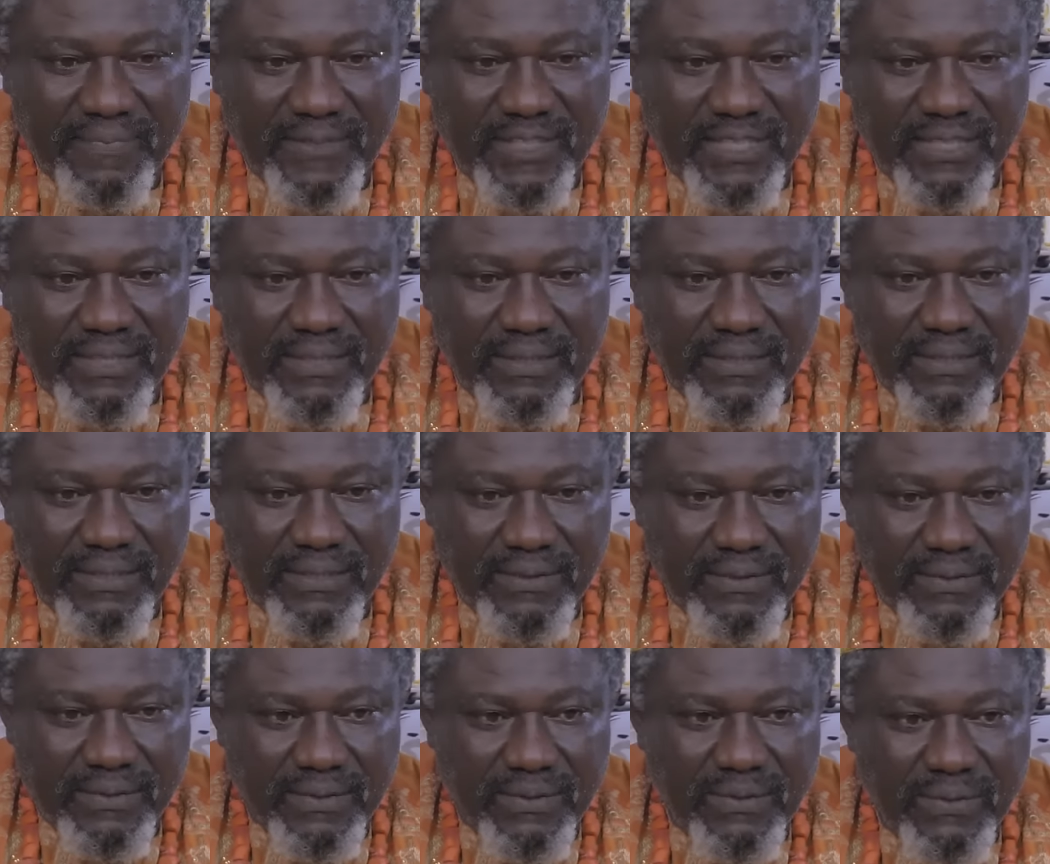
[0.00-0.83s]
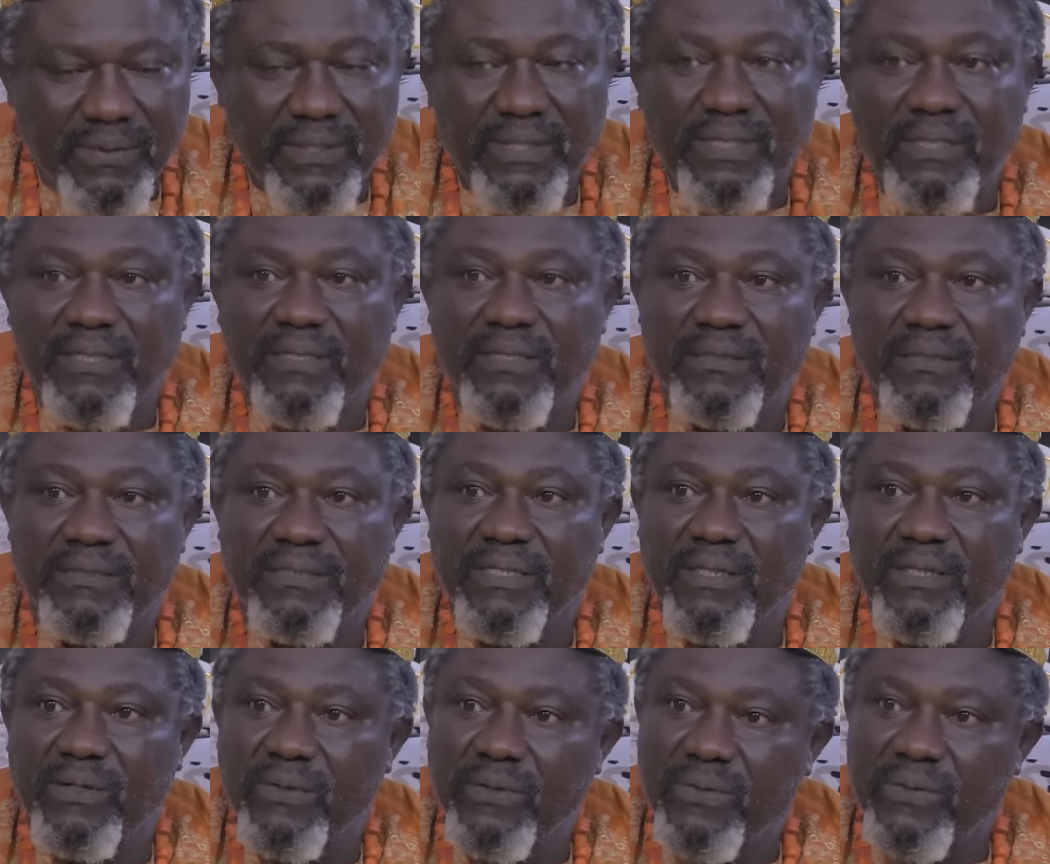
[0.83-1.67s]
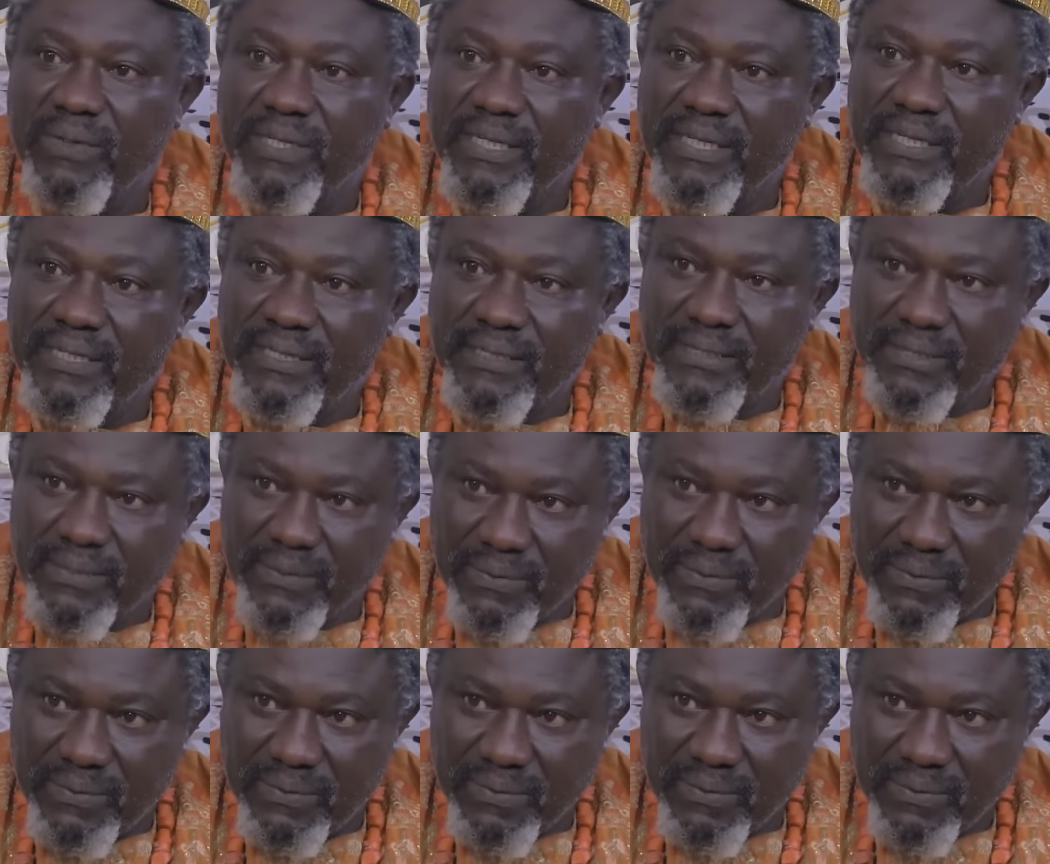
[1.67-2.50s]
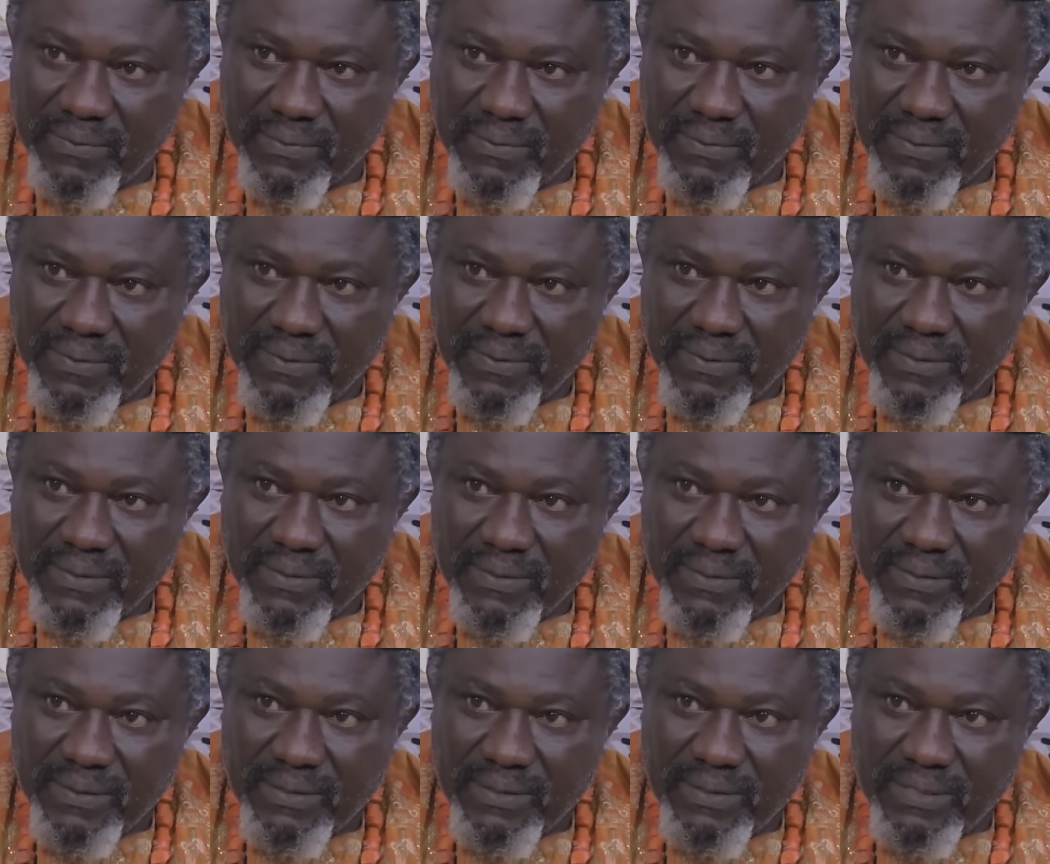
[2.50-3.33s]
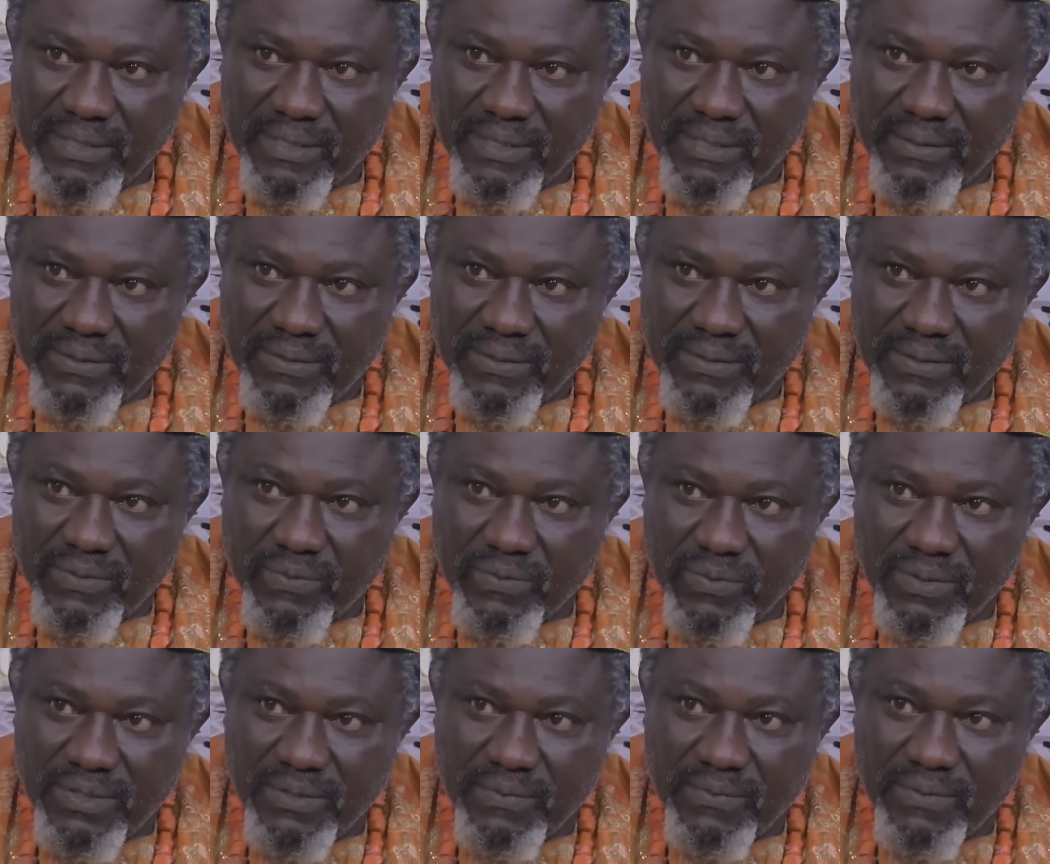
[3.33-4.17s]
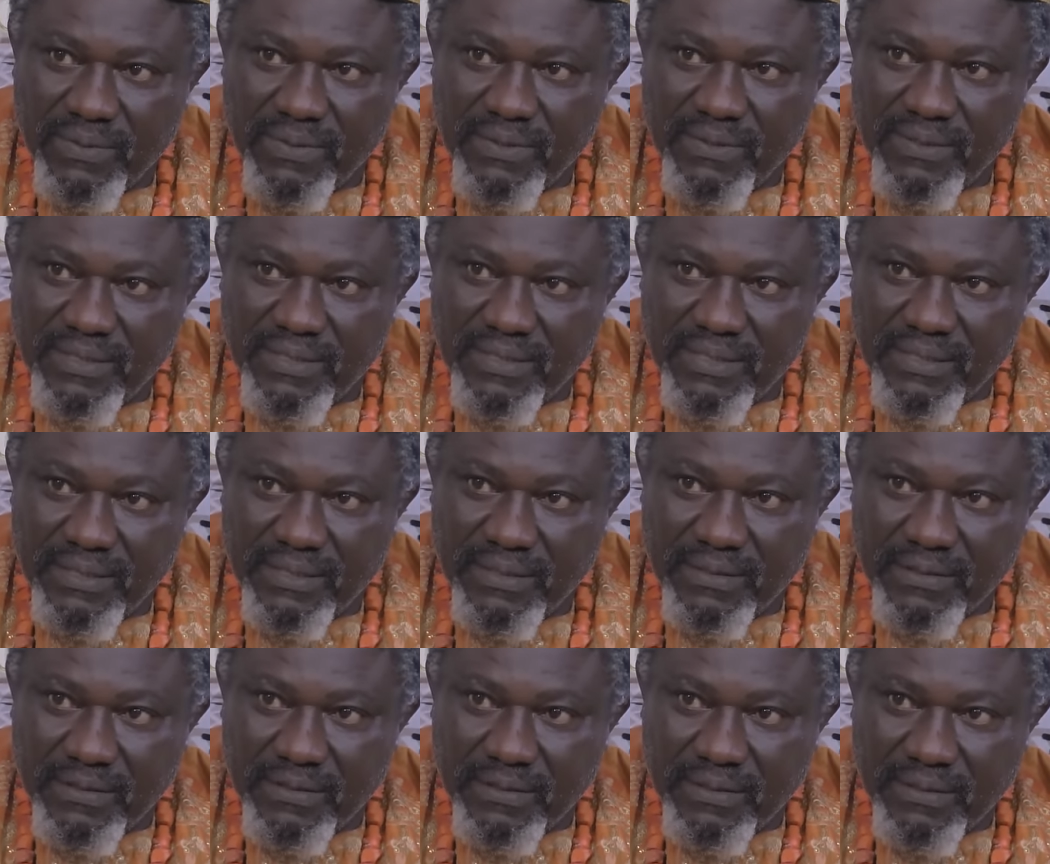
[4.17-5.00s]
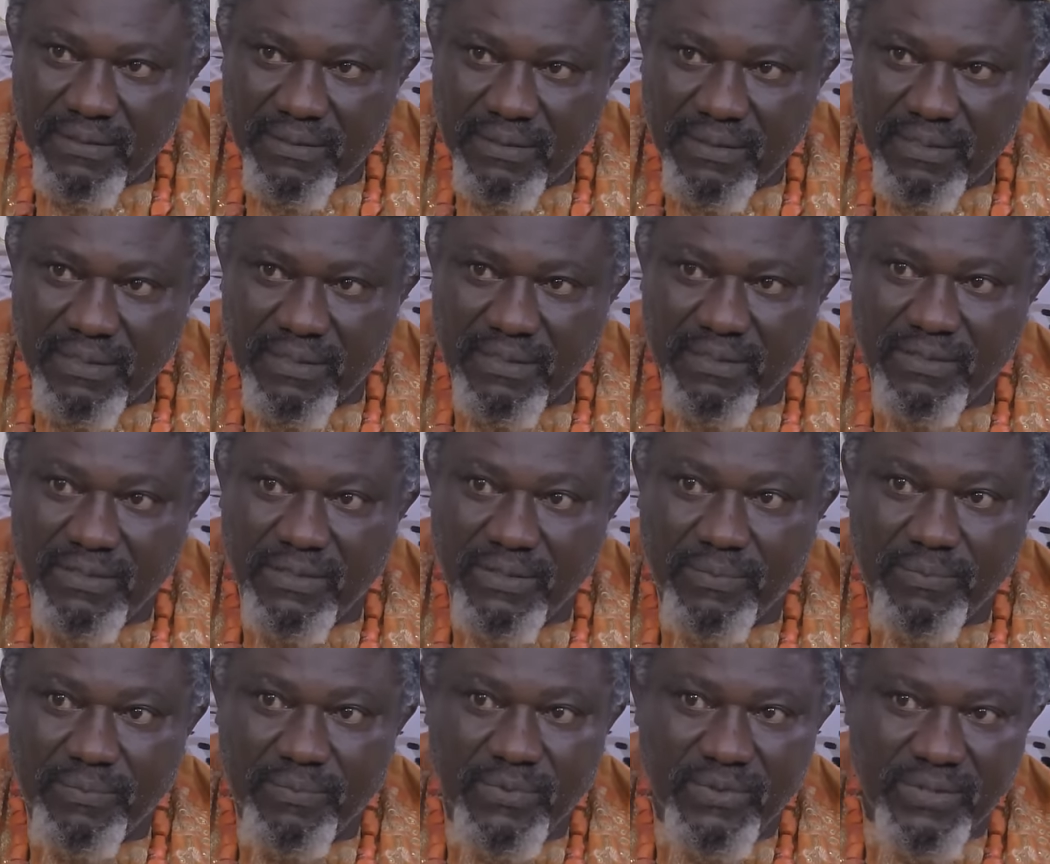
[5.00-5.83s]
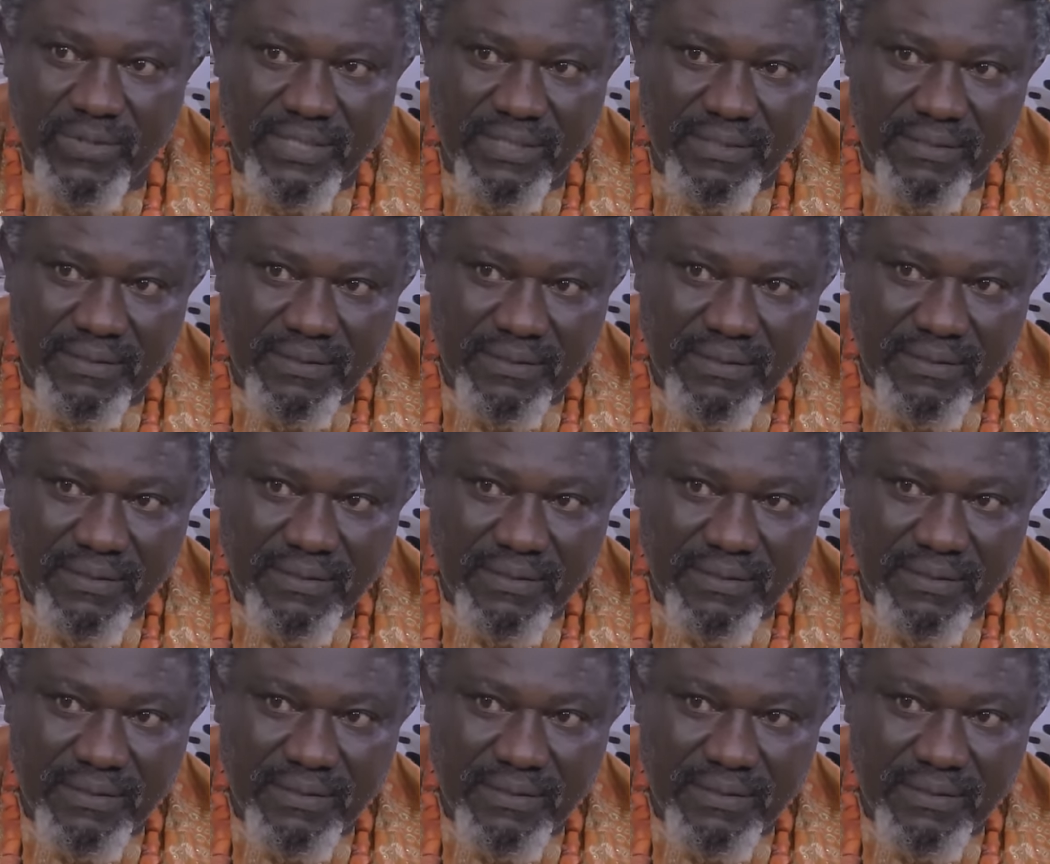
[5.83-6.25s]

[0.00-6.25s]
Uh, so you can now go ahead to tell us what you want to say as your mother